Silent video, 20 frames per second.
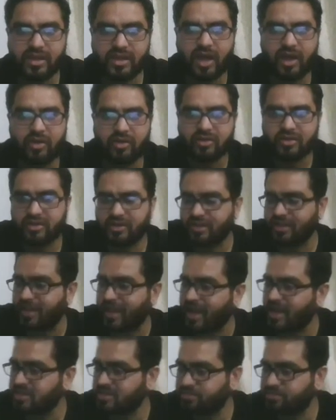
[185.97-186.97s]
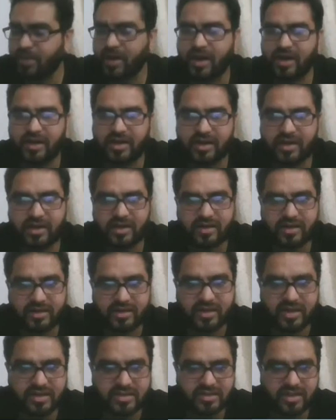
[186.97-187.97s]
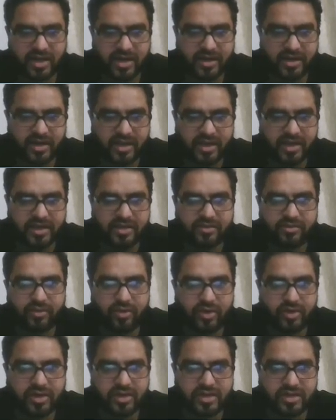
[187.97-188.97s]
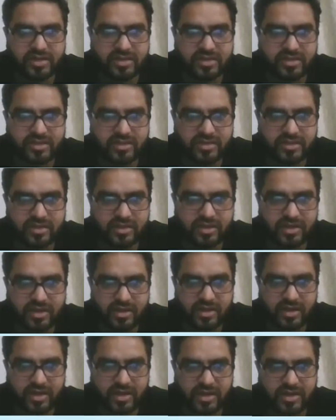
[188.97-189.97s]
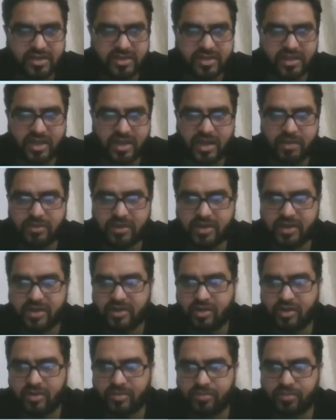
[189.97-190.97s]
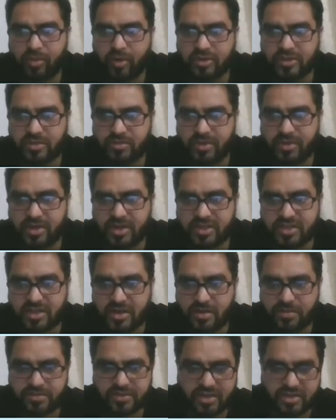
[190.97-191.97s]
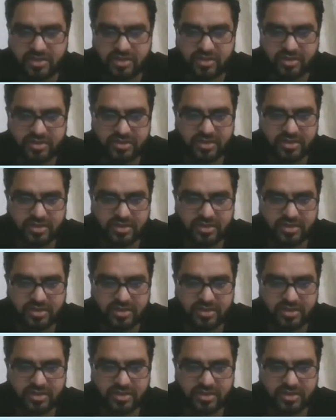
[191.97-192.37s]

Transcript: now the last part does contain what is a disclaimer or possible disruption